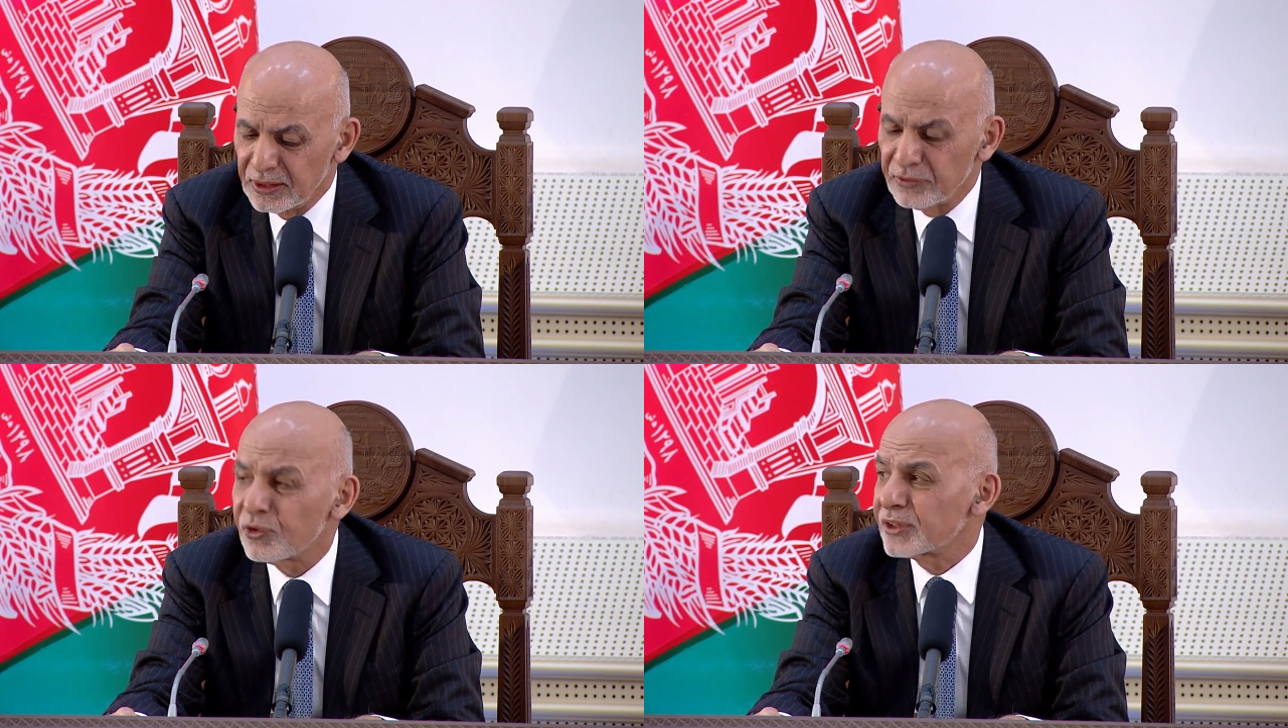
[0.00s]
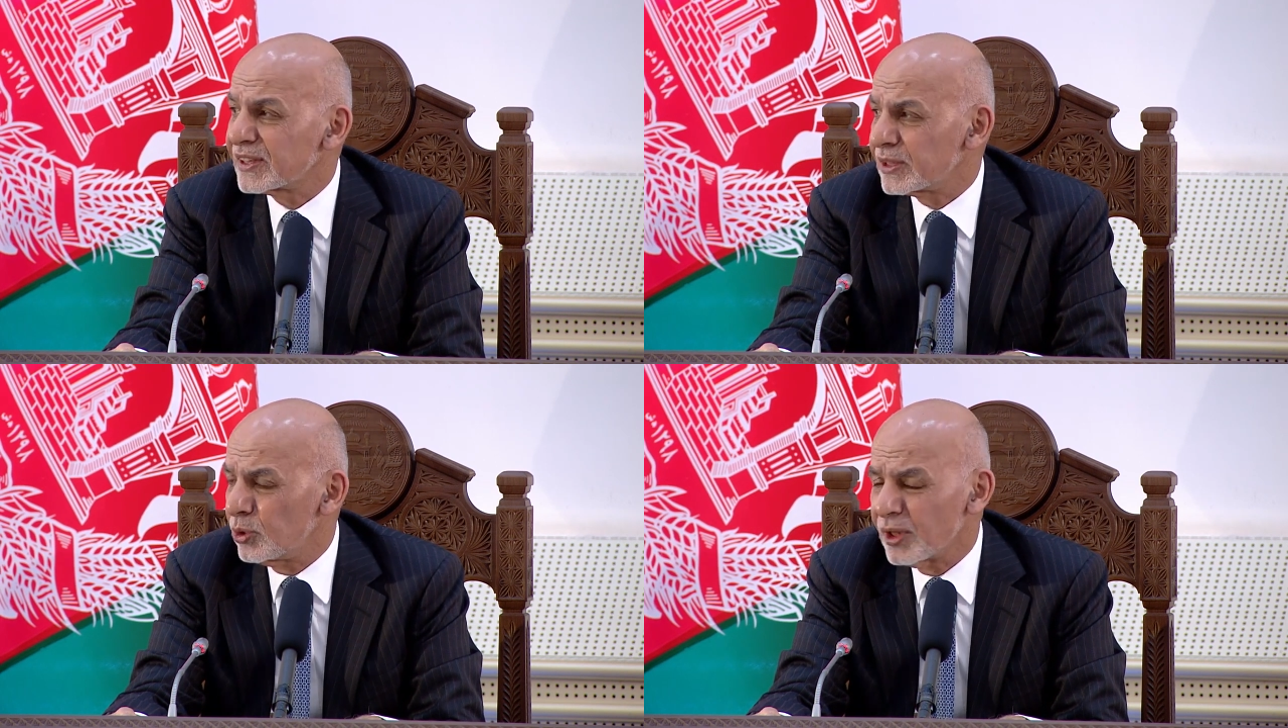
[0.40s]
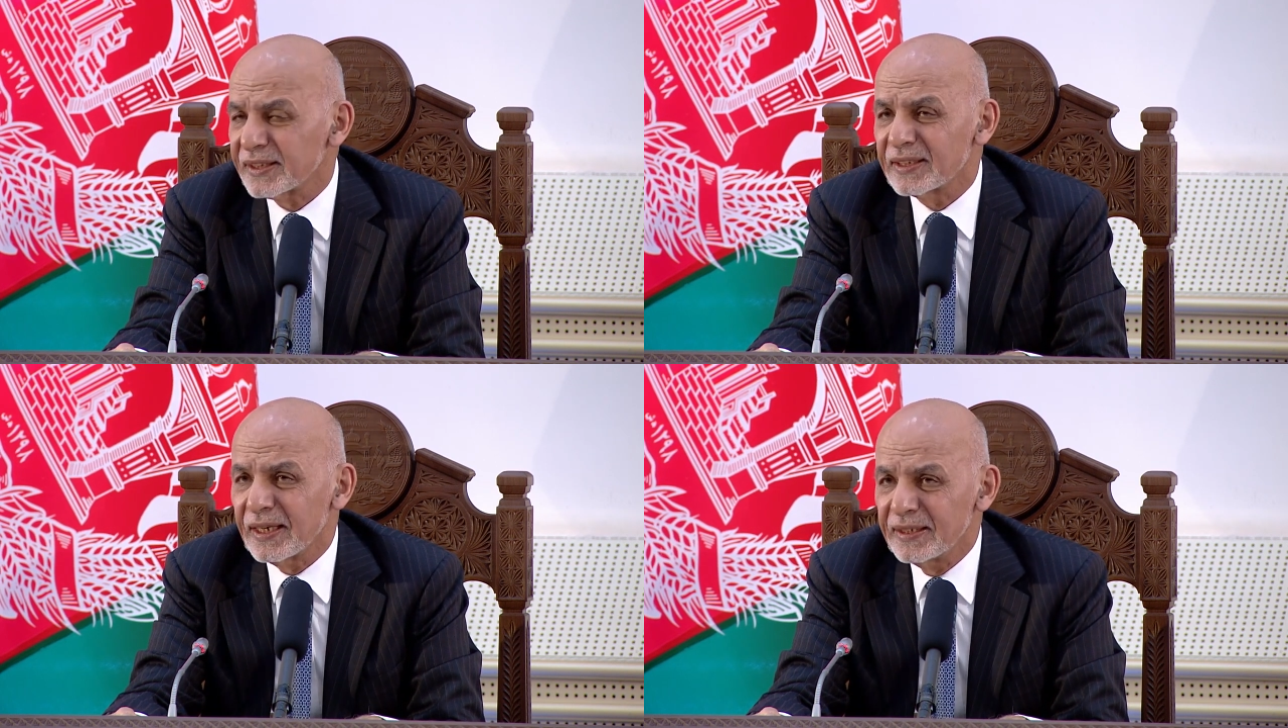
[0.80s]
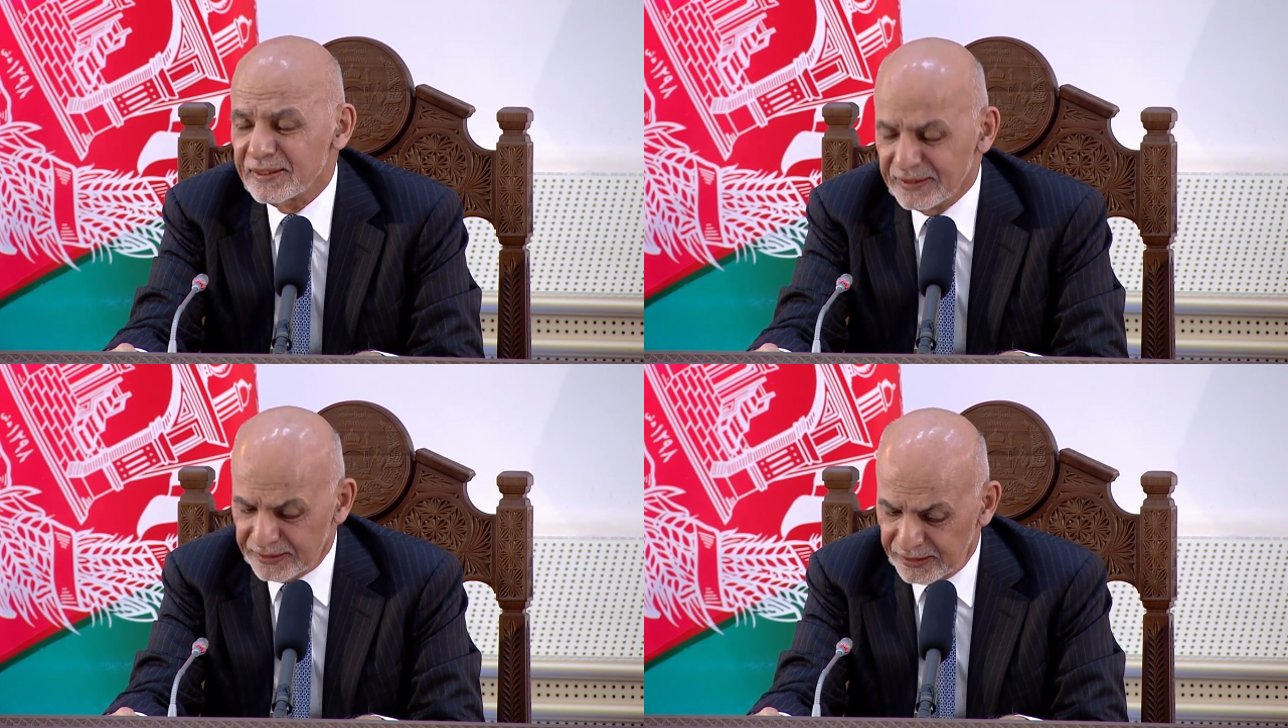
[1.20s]
for securing the end
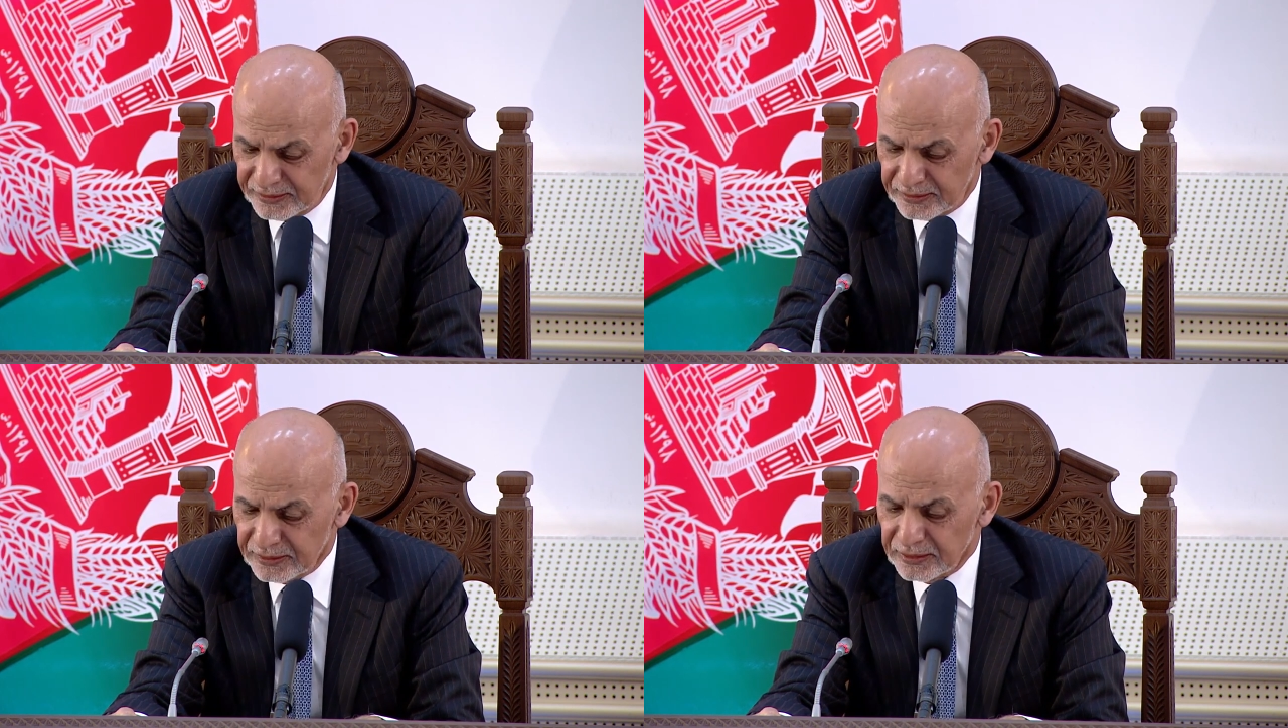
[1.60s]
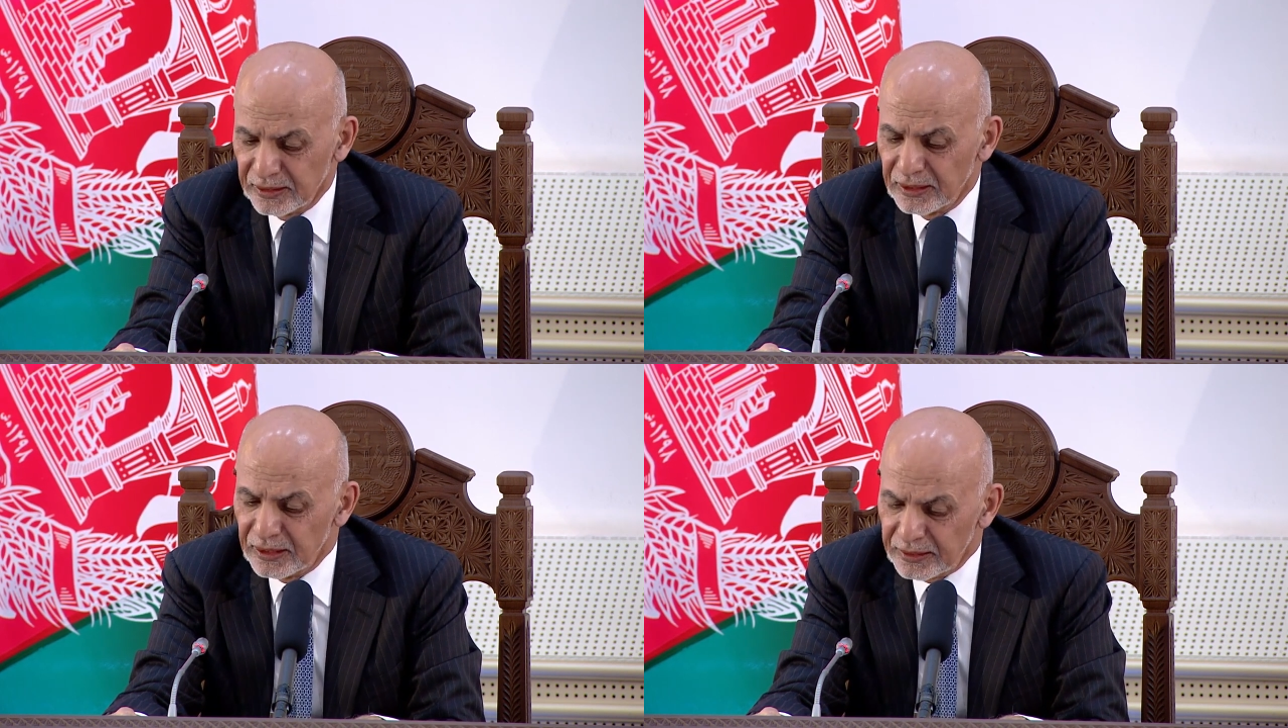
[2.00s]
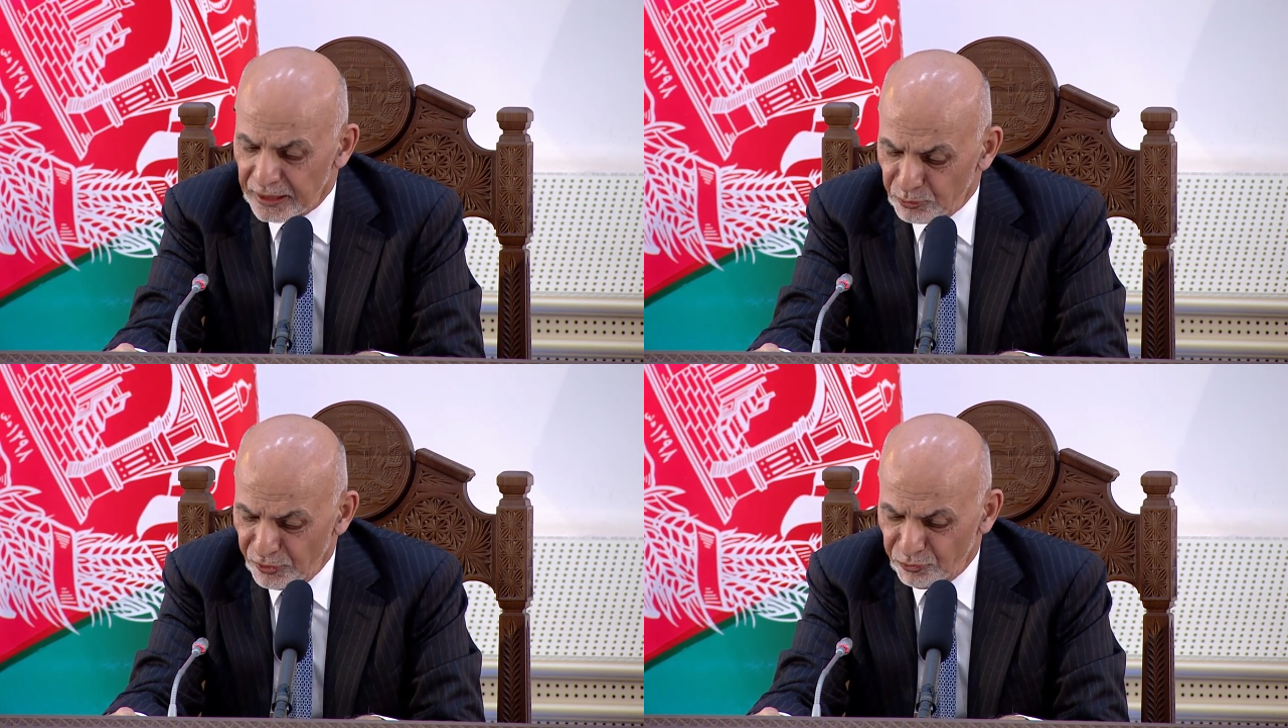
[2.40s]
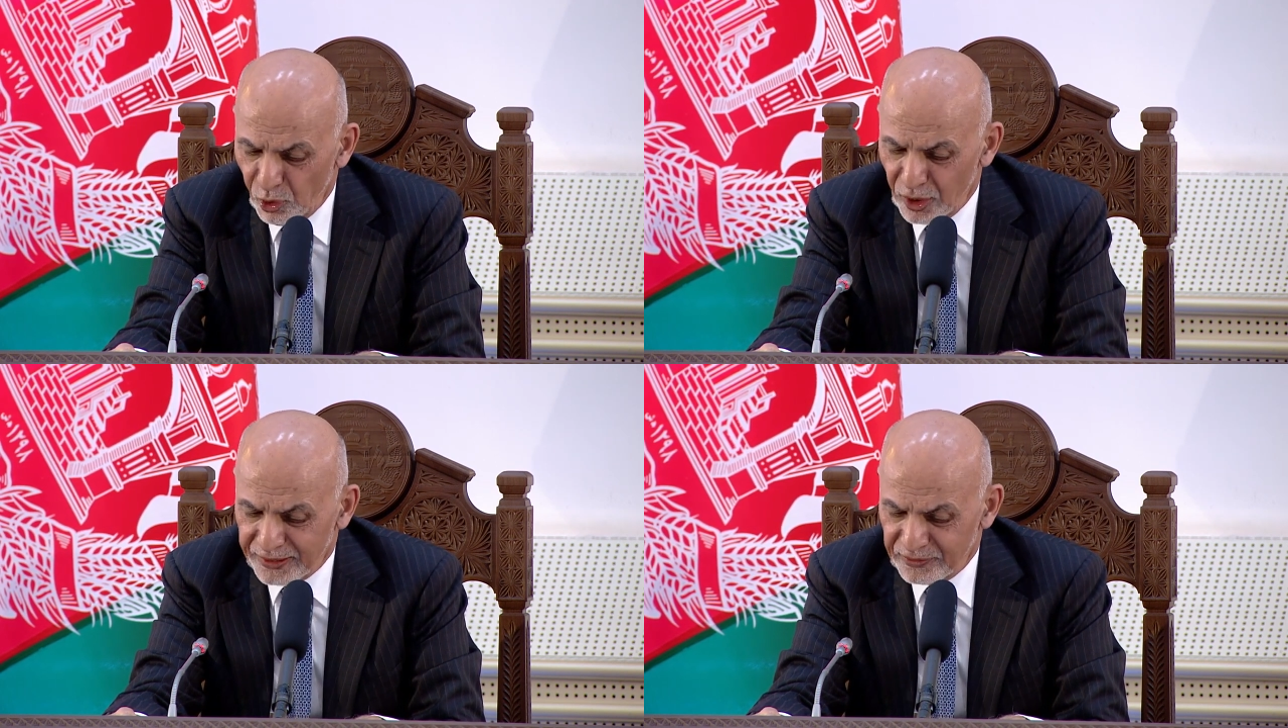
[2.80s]
state that we've all
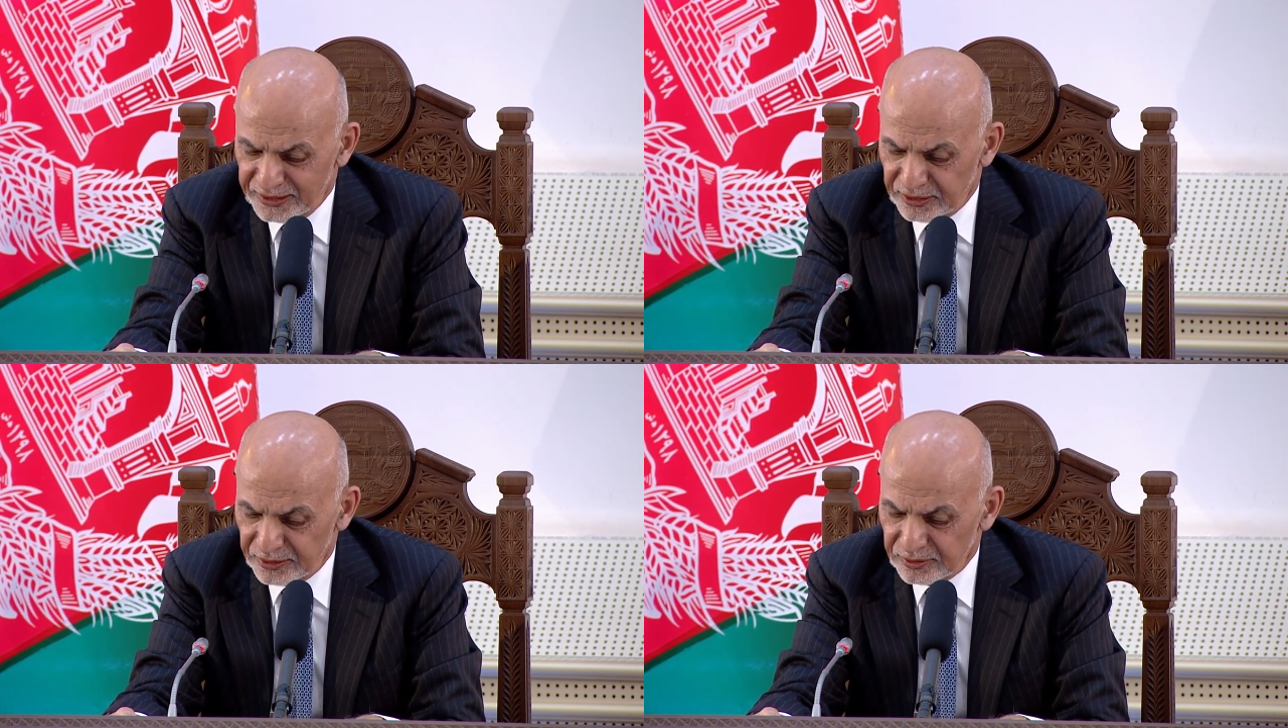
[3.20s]
agreed on.